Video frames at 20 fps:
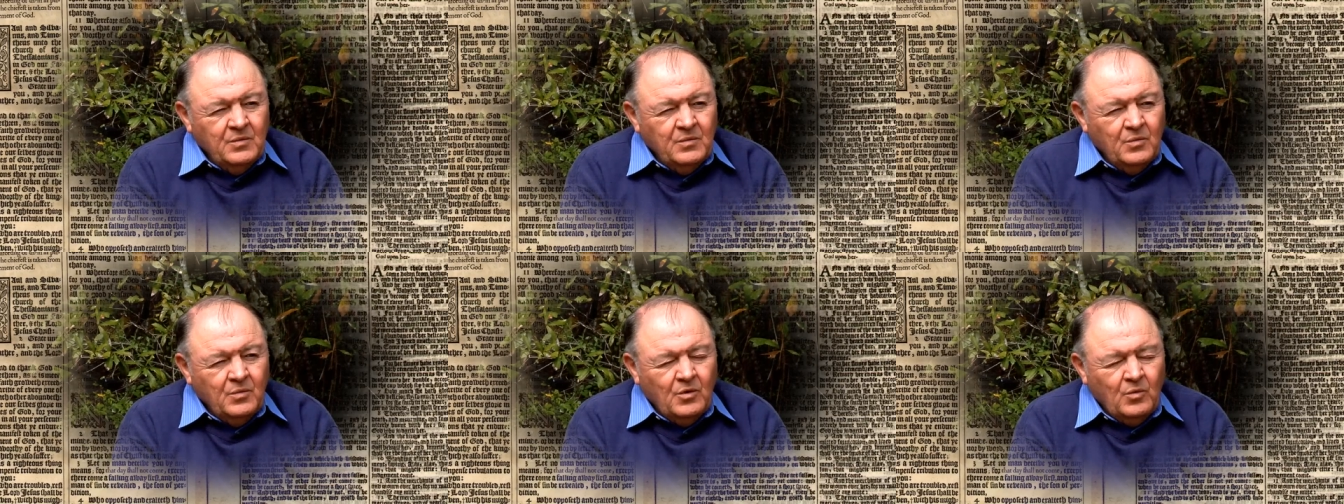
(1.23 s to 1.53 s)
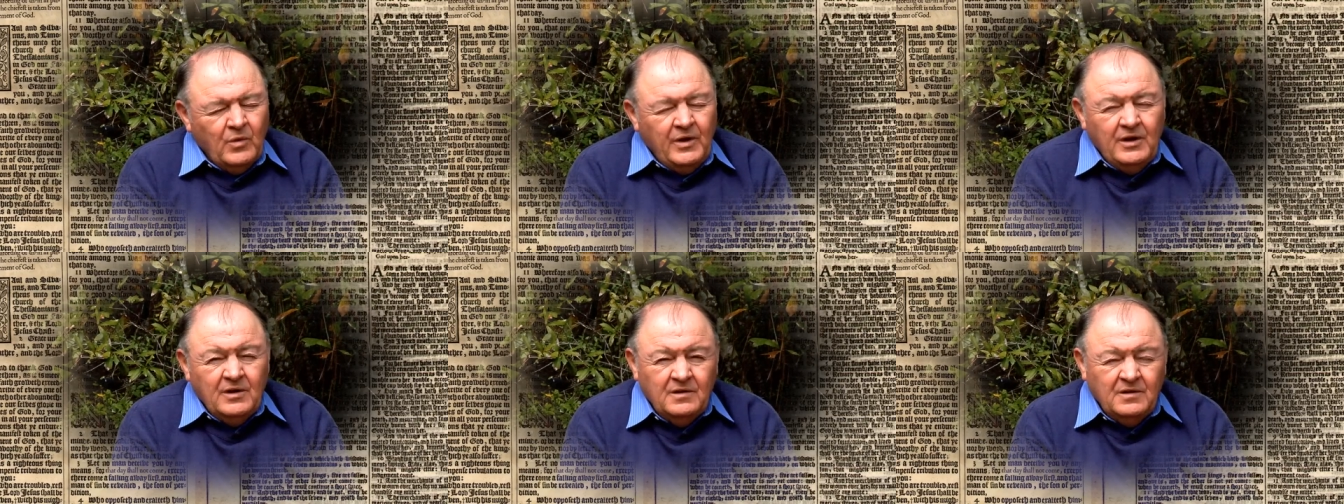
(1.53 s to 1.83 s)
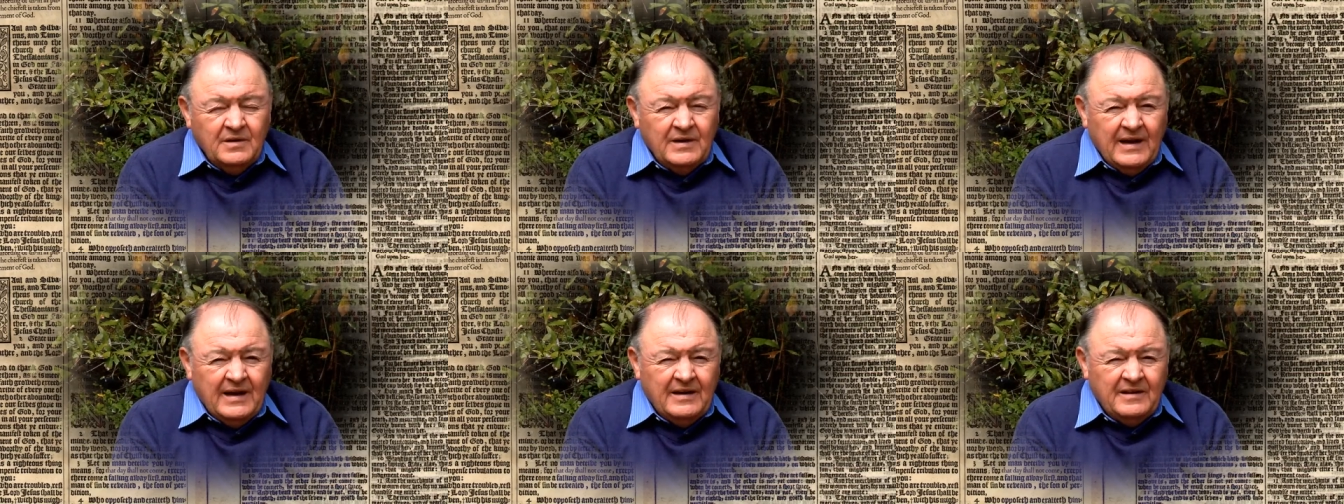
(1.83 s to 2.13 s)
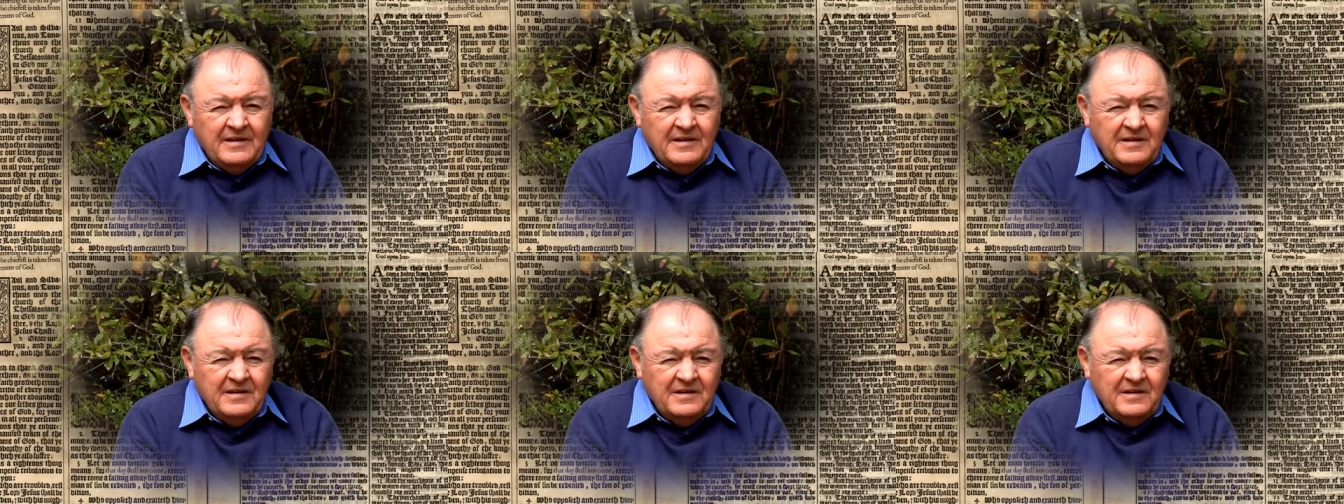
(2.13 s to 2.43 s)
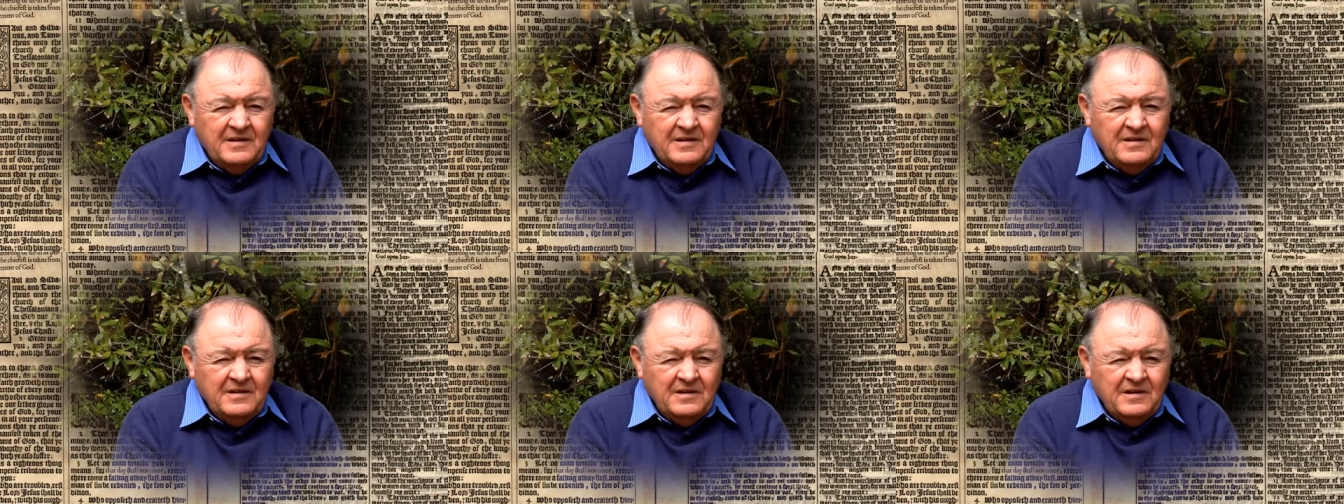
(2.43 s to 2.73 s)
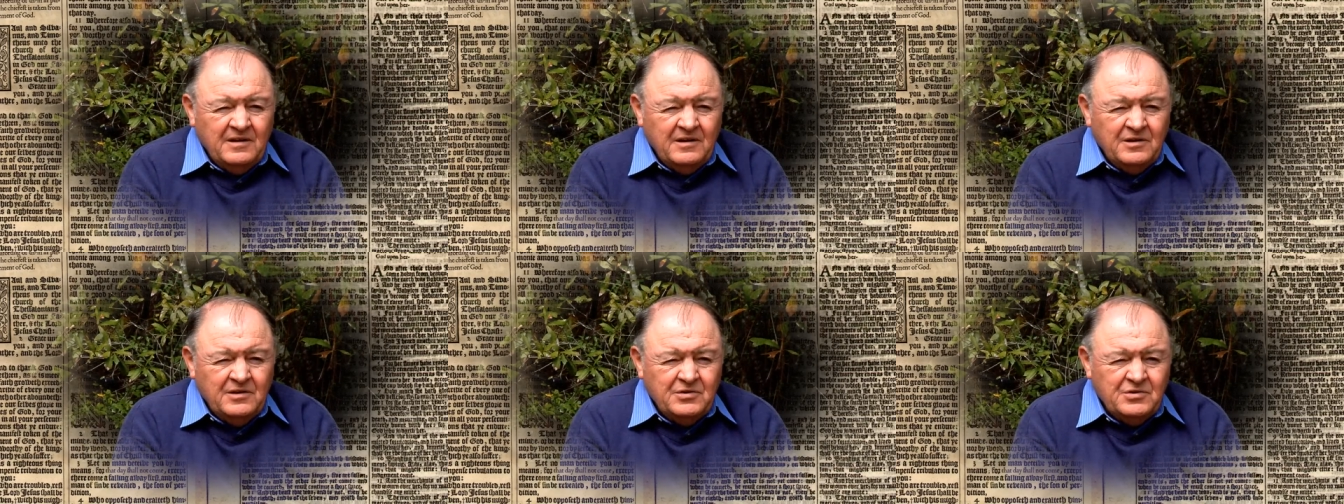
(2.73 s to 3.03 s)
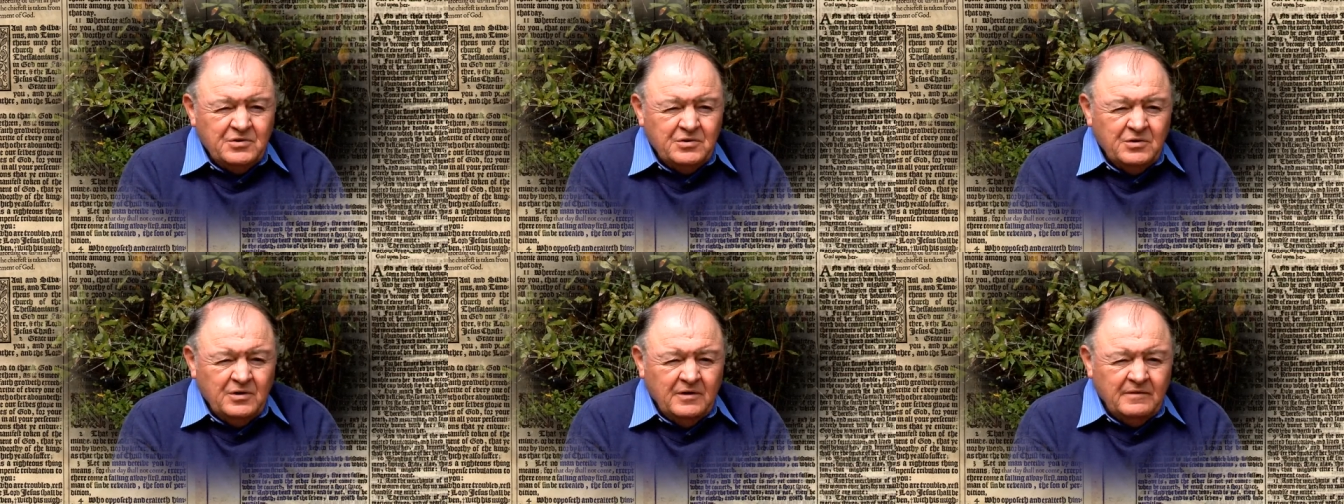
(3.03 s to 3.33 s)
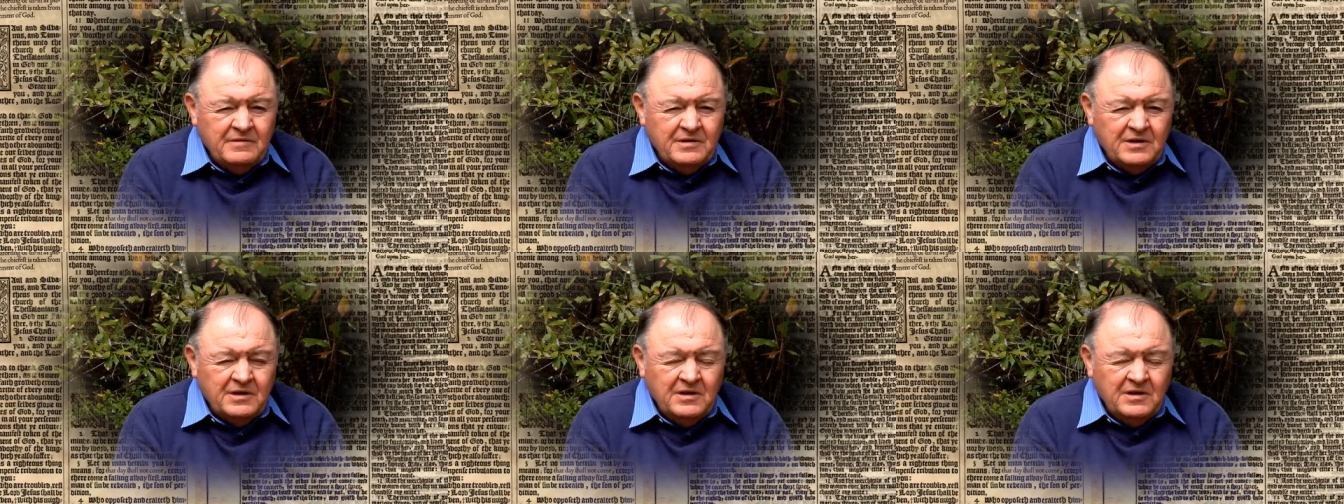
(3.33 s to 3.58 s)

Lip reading: When we look at the issue of the